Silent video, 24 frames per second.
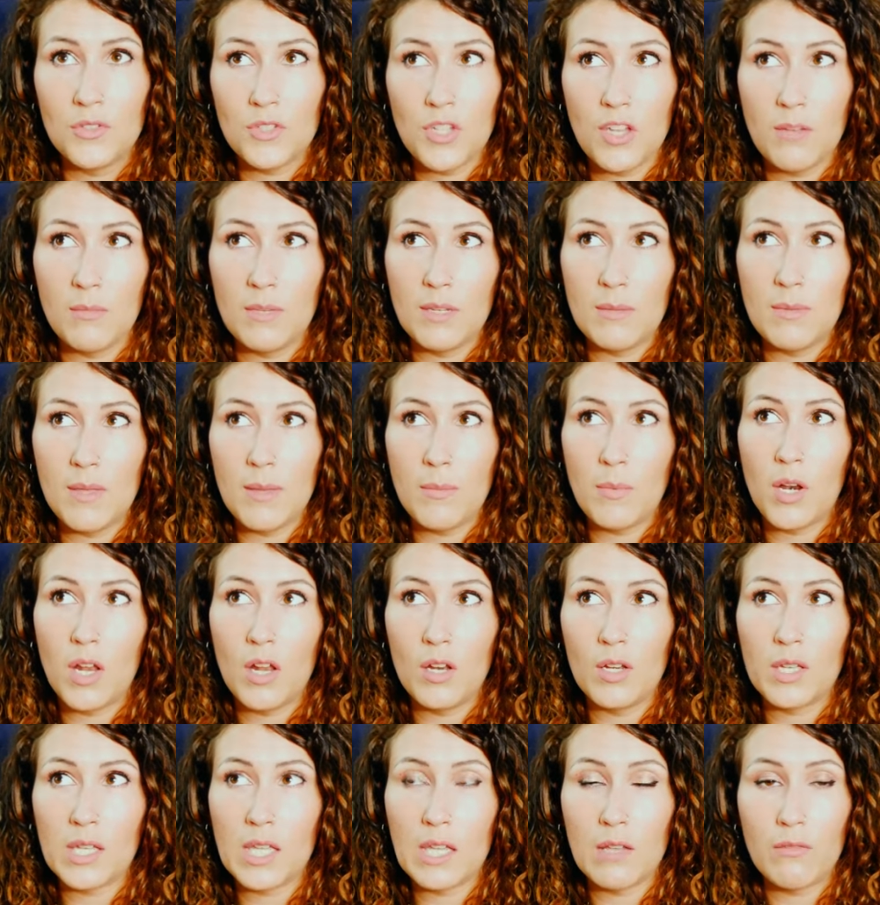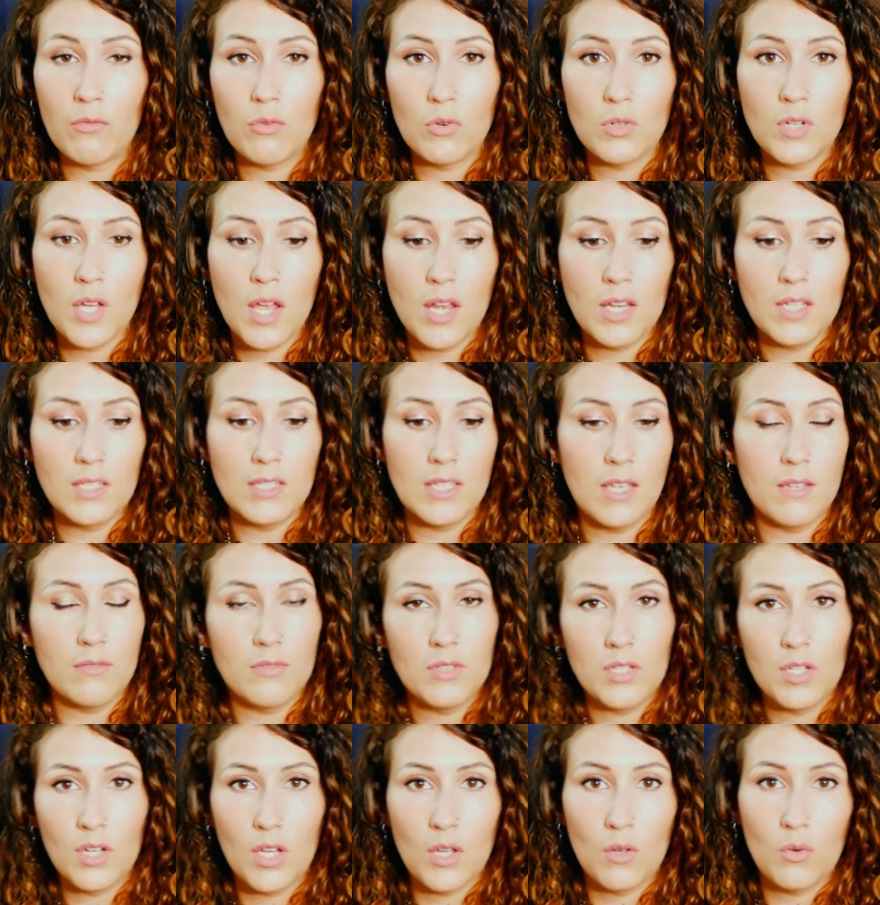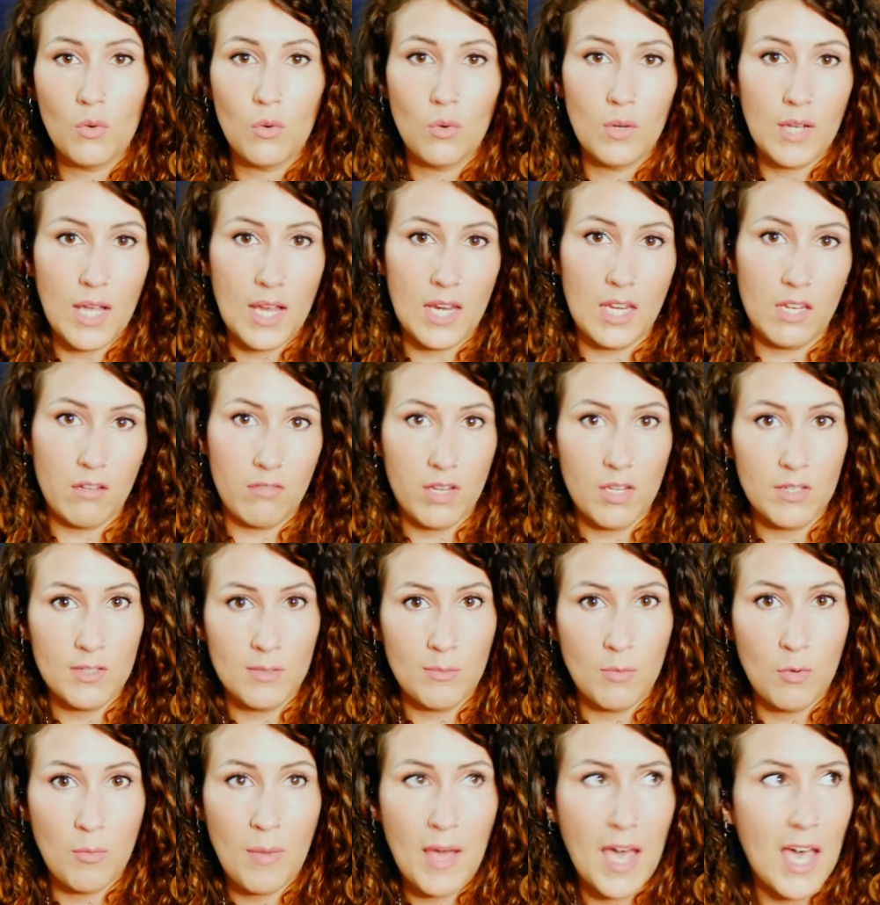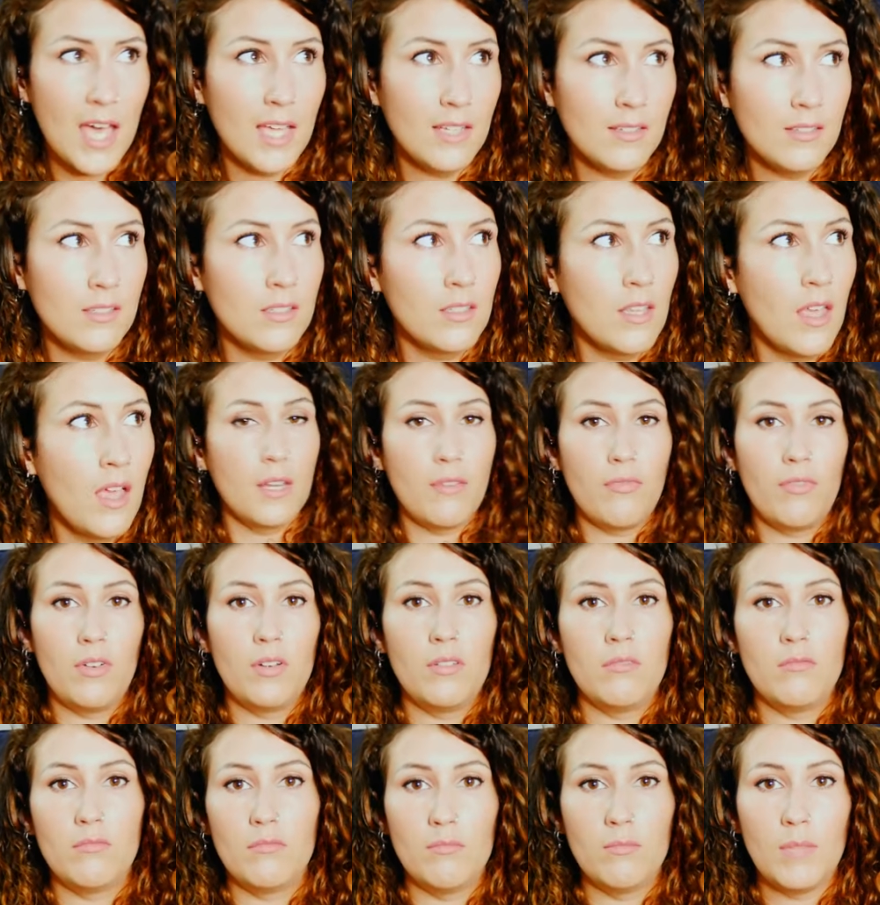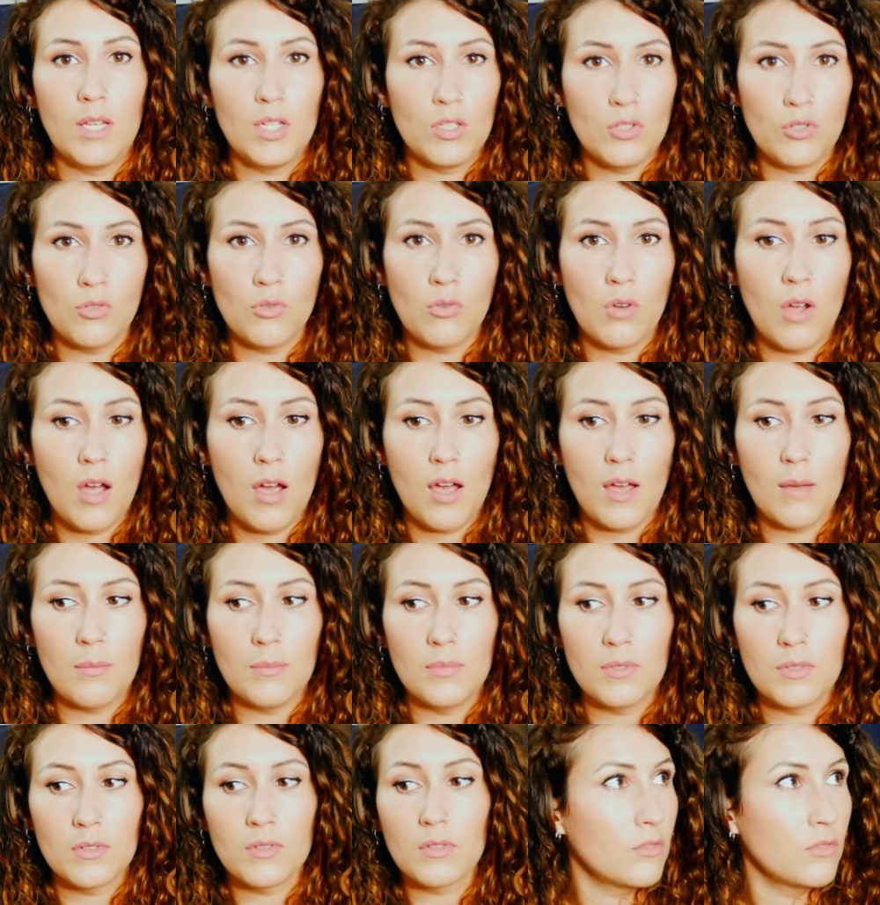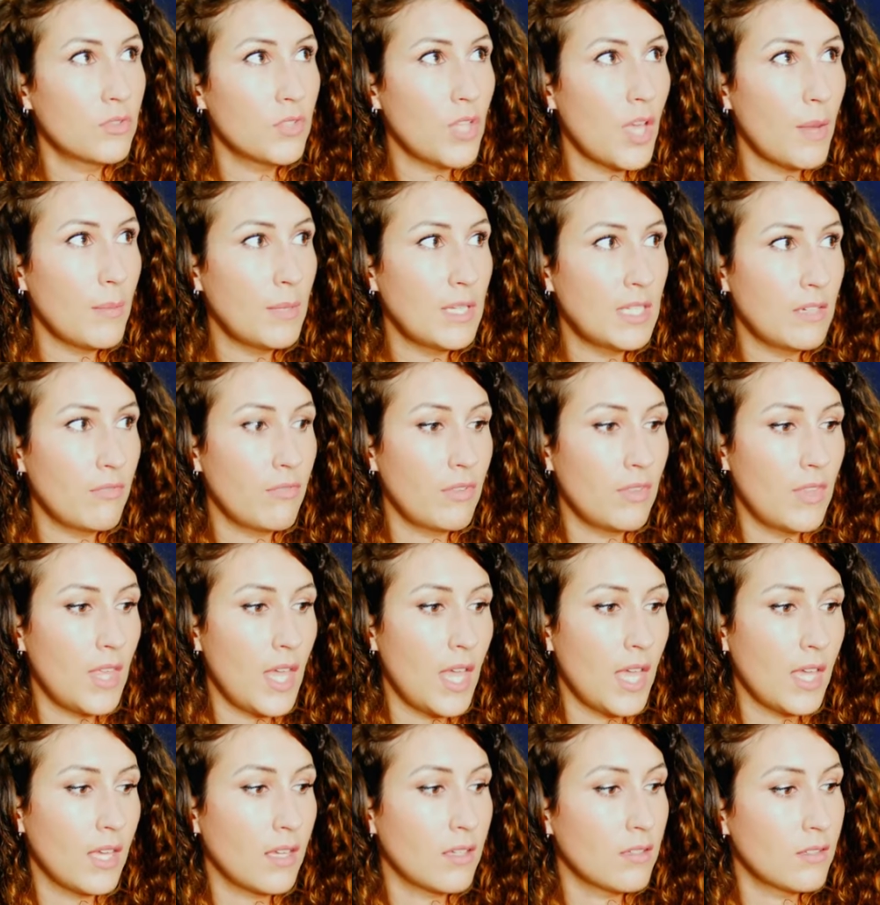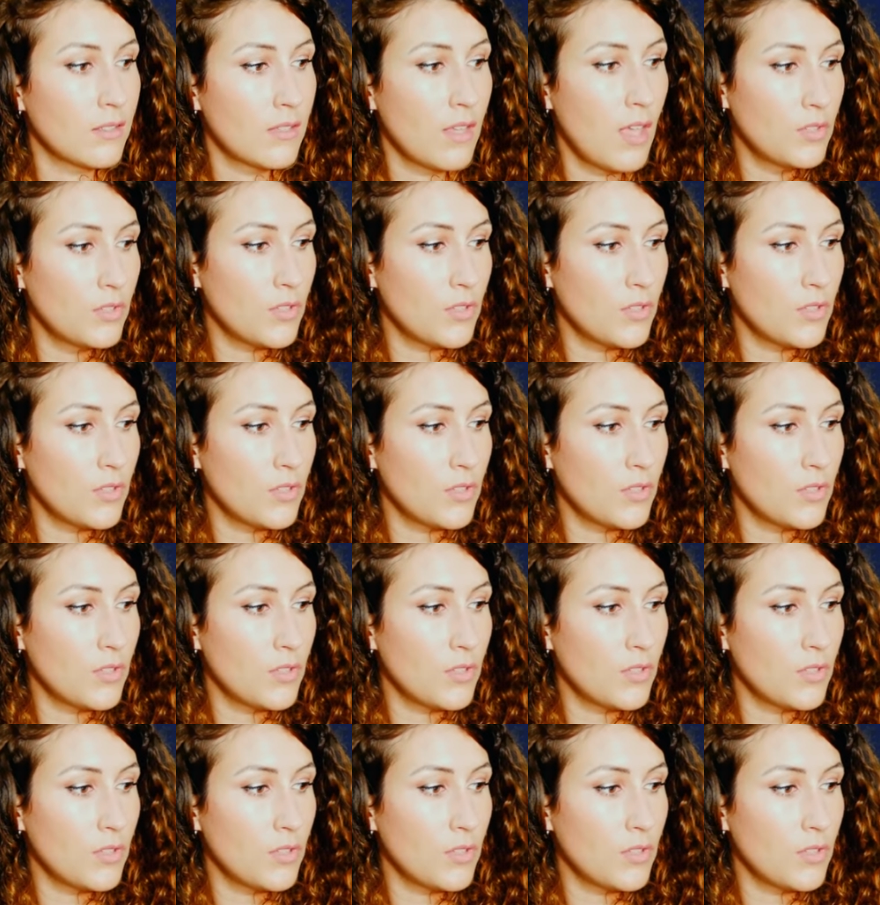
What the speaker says: So many people are looking for alternatives, you know, organic reusable pads, different menstrual cups, so many different things.